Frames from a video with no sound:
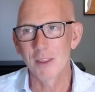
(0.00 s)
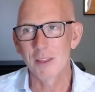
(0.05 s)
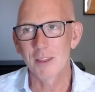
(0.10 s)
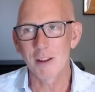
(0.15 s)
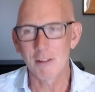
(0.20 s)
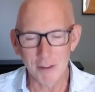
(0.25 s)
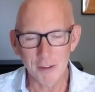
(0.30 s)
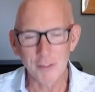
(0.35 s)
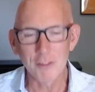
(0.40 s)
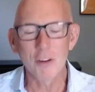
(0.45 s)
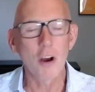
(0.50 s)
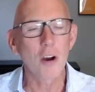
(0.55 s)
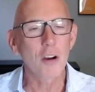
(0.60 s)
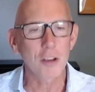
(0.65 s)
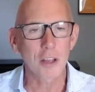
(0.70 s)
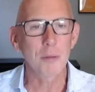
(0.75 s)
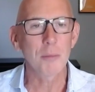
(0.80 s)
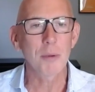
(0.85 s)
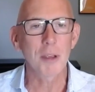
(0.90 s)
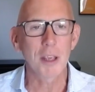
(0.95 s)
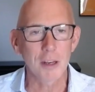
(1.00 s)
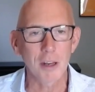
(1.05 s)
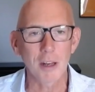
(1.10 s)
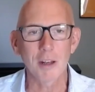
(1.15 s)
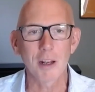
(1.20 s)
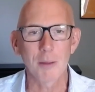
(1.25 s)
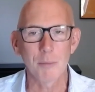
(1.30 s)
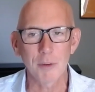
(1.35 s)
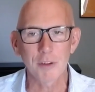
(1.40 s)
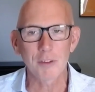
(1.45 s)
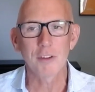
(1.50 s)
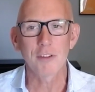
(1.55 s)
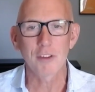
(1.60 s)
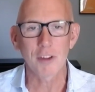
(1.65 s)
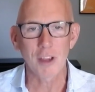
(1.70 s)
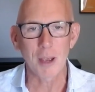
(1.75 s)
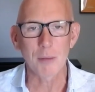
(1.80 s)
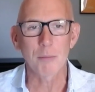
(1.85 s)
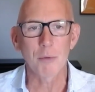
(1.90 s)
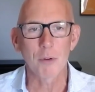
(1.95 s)
there is not going to be an unlimited
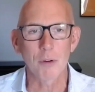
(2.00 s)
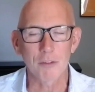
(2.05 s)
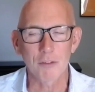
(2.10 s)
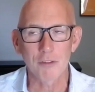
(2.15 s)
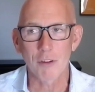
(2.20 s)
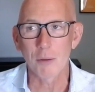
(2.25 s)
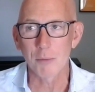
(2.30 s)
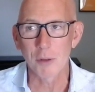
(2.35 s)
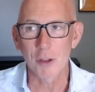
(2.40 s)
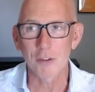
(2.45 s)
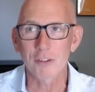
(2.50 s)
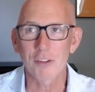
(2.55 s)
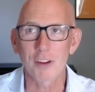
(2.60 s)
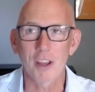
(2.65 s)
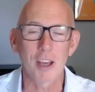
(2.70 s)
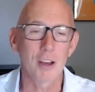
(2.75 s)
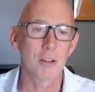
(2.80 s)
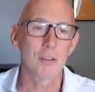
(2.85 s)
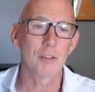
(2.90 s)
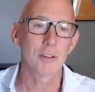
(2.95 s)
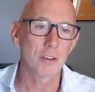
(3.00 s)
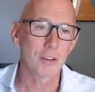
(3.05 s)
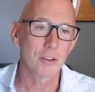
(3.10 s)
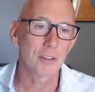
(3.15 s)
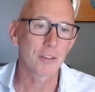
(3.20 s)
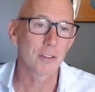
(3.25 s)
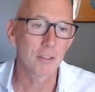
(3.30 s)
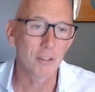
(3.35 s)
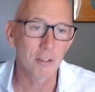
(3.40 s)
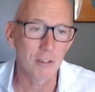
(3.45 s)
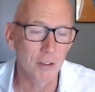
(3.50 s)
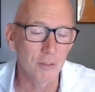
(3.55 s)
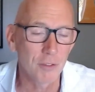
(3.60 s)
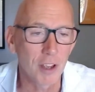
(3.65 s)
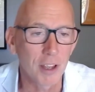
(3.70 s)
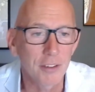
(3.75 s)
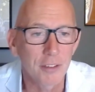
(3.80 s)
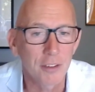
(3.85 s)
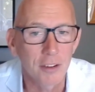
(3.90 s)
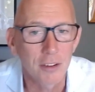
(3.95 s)
checkbook from your shareholders or
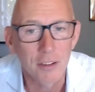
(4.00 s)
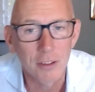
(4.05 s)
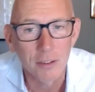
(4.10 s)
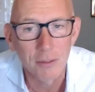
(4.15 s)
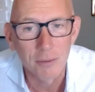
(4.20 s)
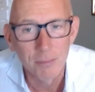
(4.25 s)
investors.